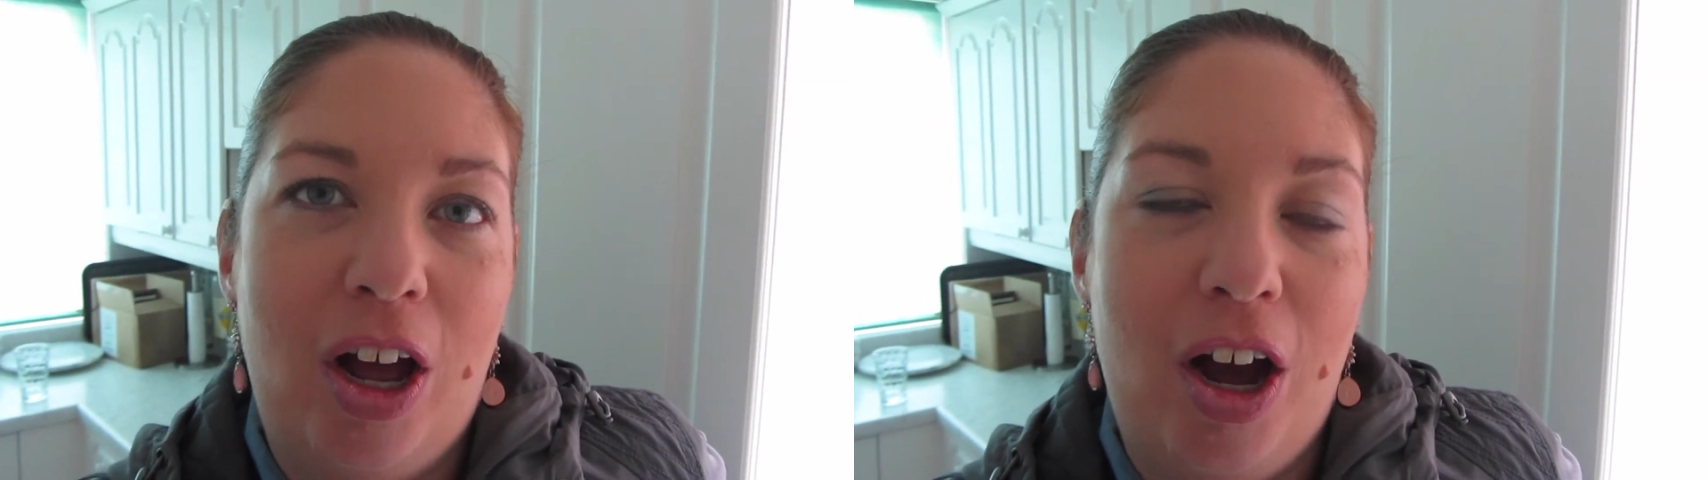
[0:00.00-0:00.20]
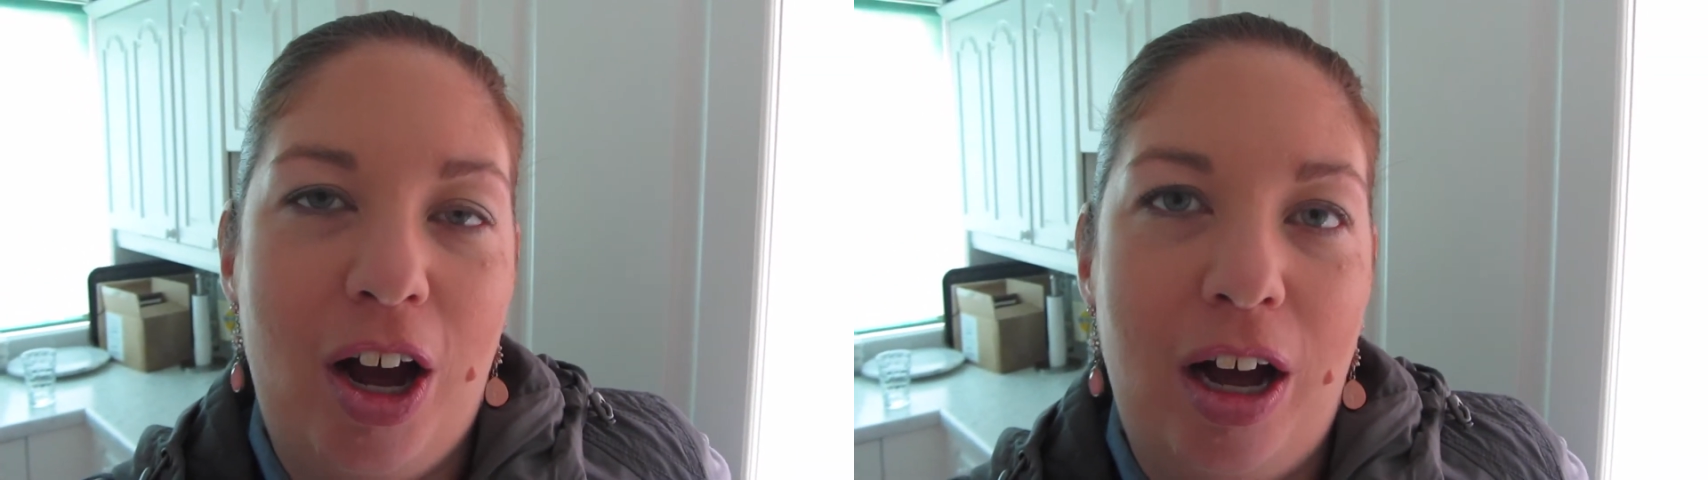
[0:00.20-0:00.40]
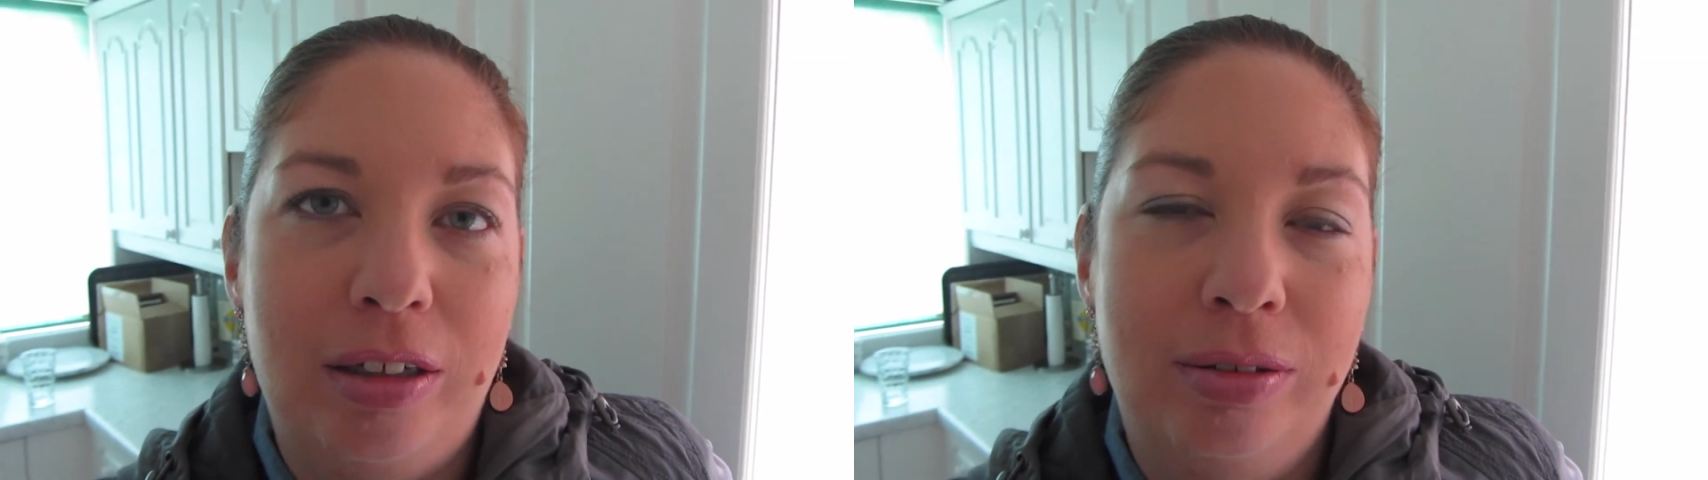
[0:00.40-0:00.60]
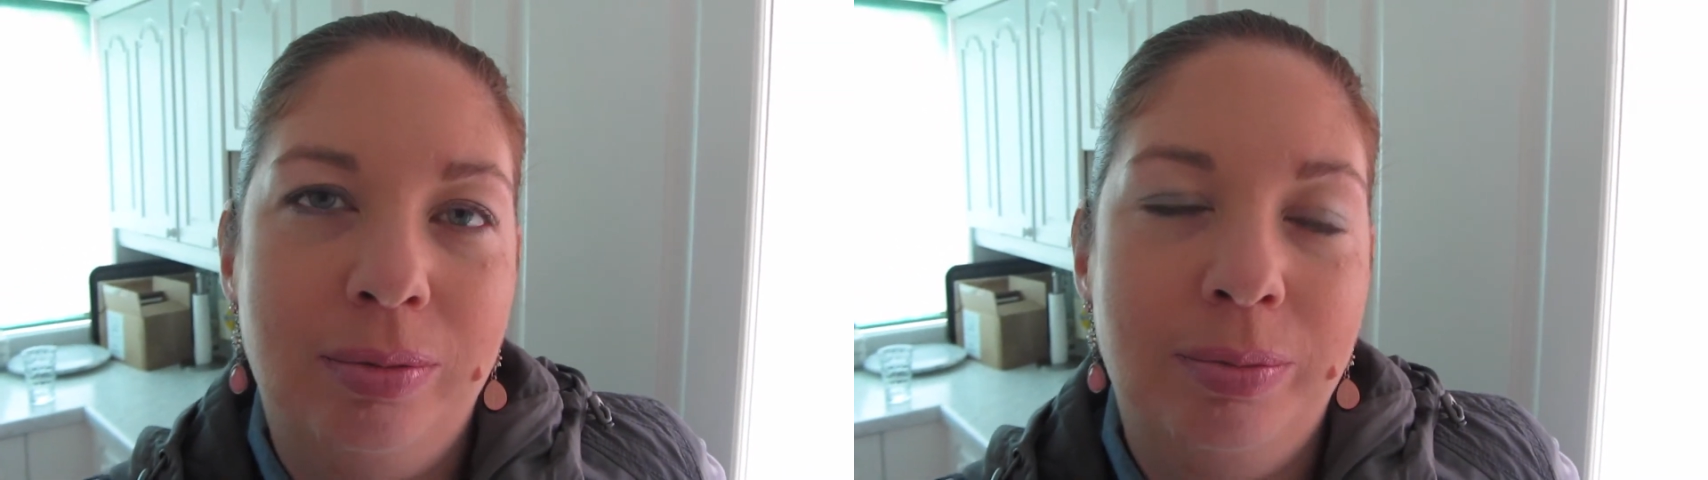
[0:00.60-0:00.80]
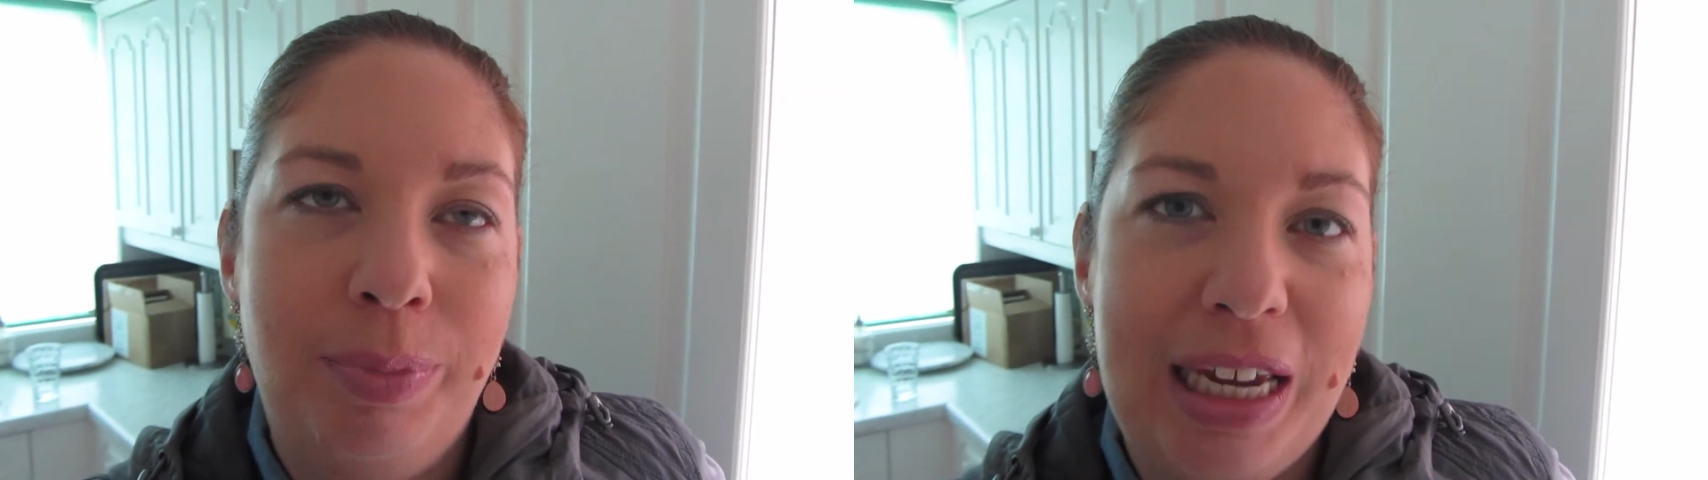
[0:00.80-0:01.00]
or
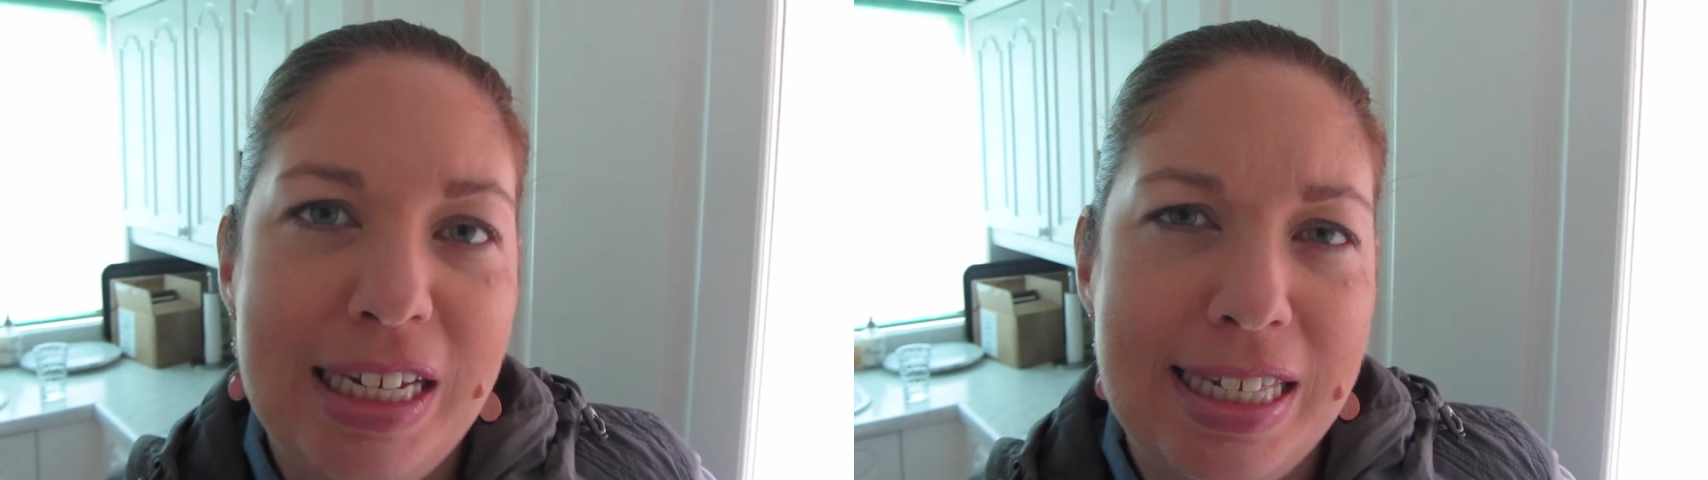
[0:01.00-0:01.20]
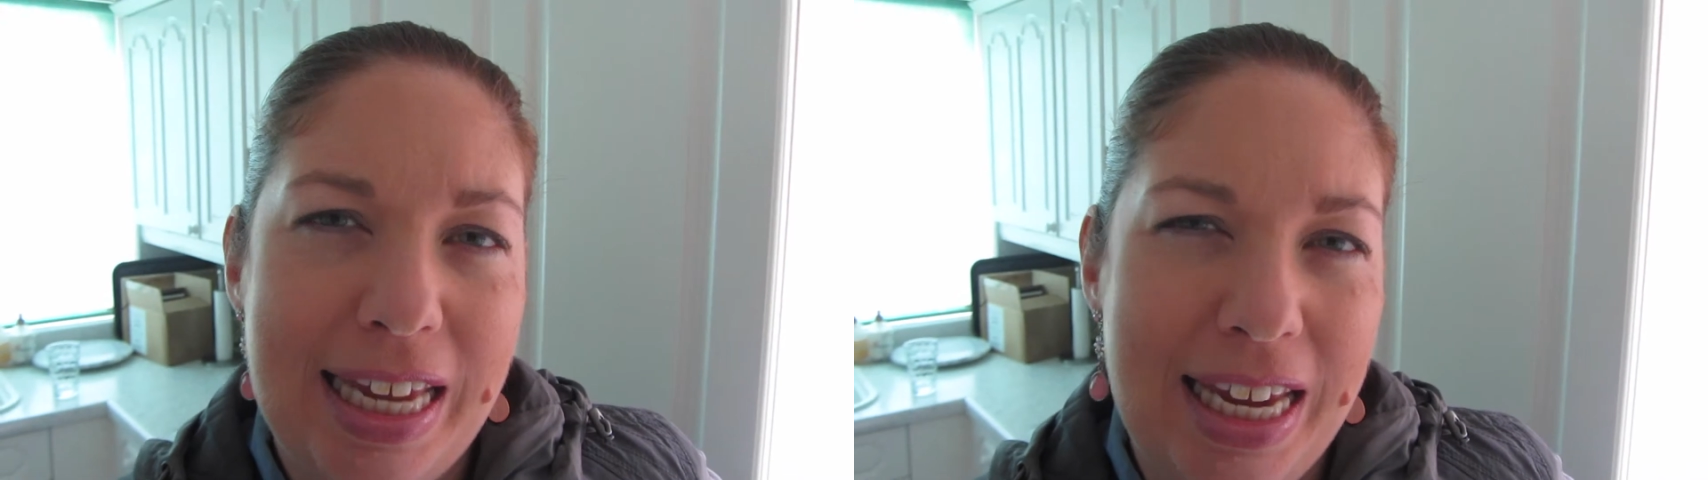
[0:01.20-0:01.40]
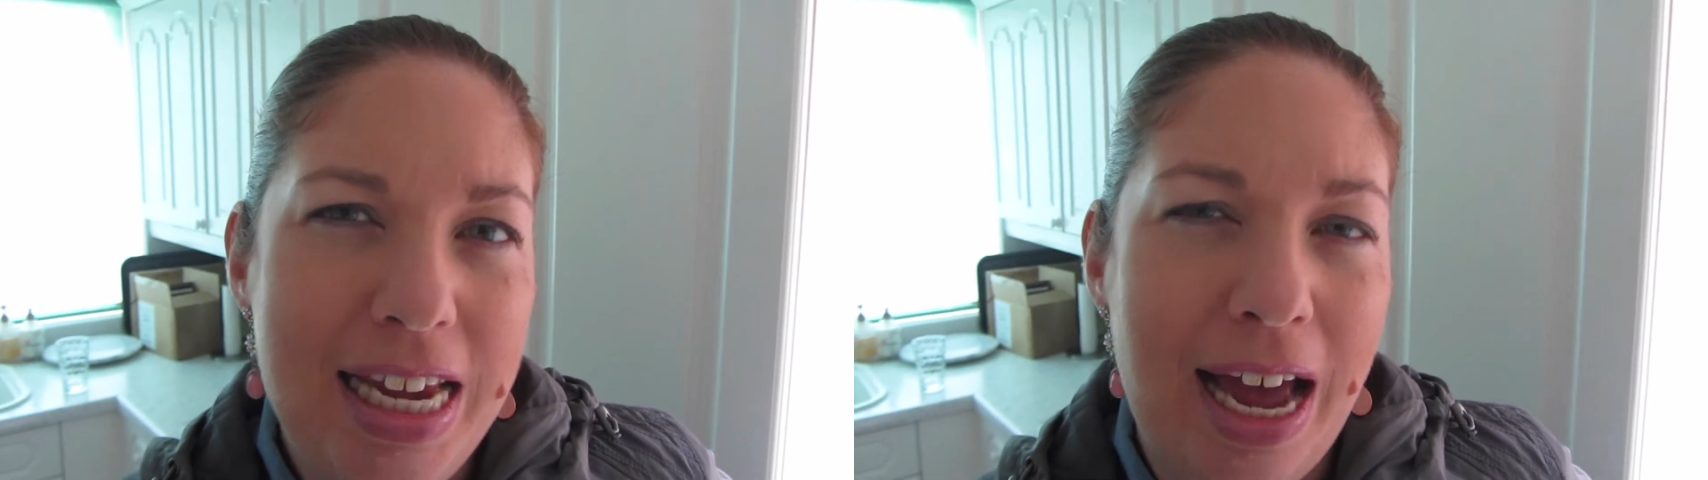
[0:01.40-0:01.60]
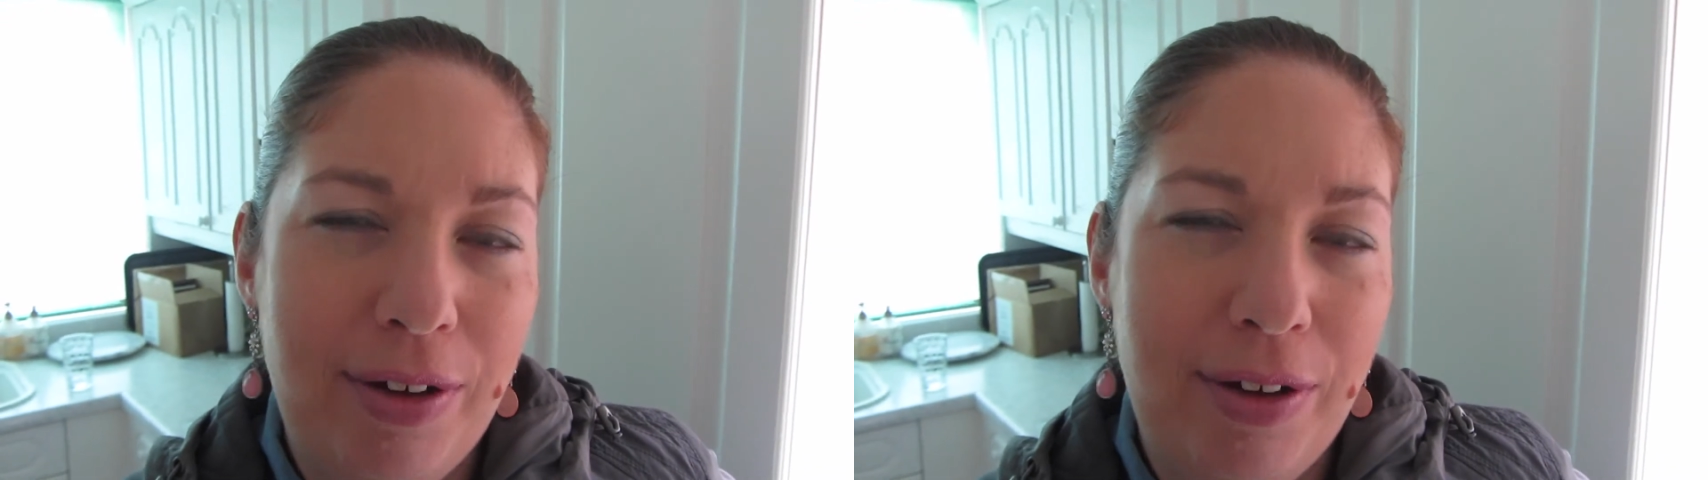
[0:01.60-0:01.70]
PC,